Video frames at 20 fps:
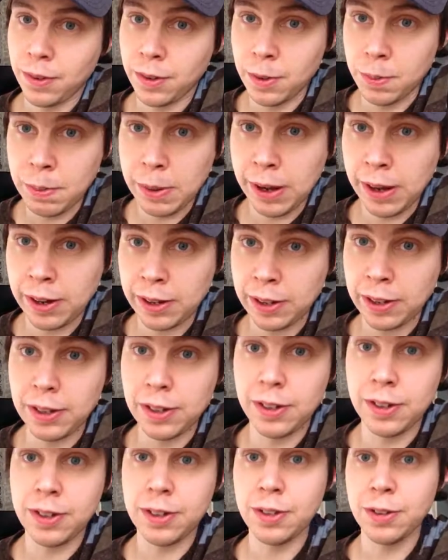your body
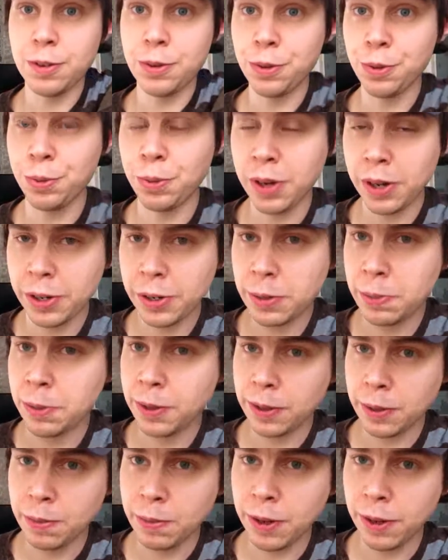and in you wanting to
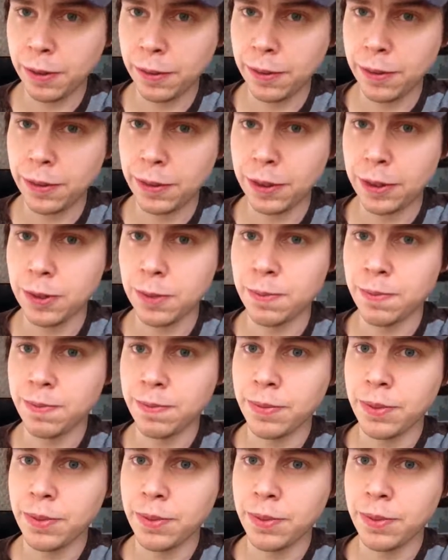become healthier.